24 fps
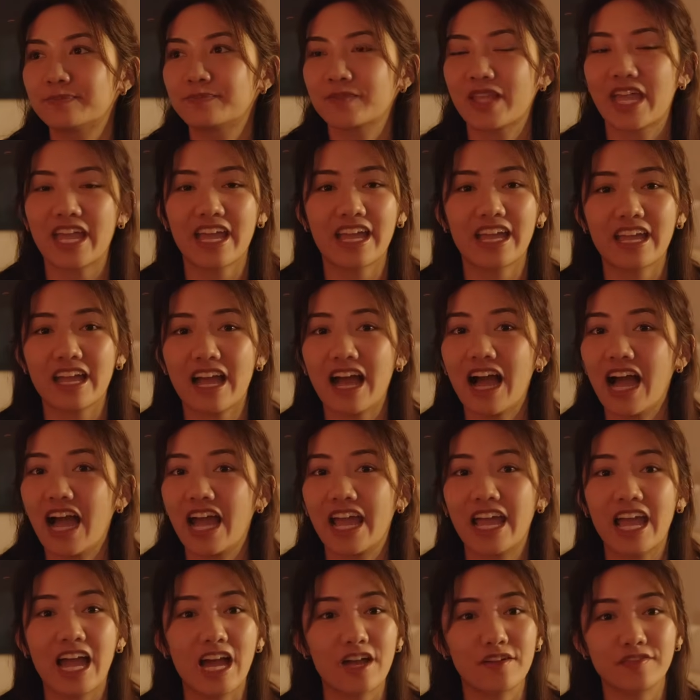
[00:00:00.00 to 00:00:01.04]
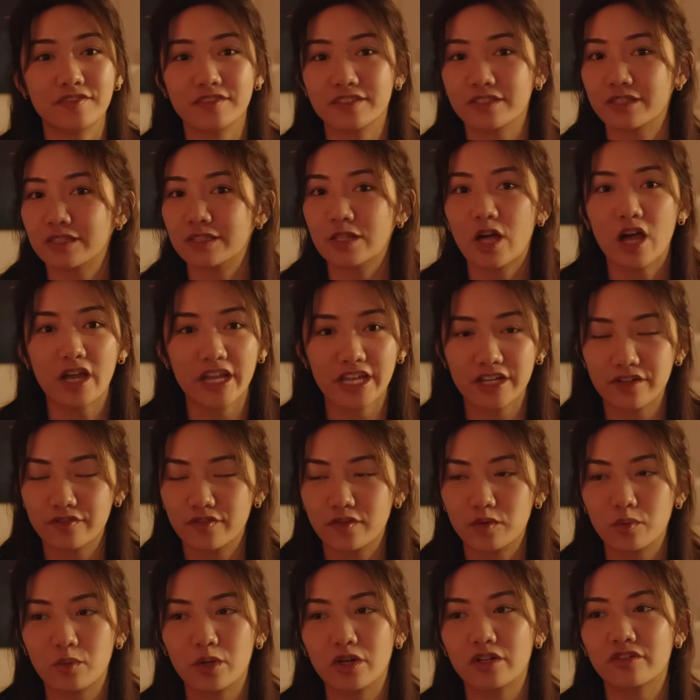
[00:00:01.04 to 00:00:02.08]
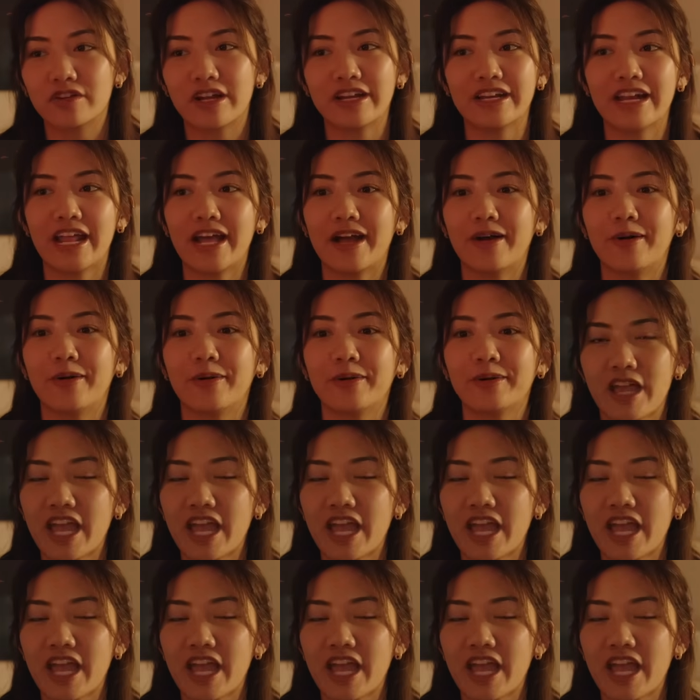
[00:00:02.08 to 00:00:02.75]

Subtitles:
hey, I have to lock in for work right now.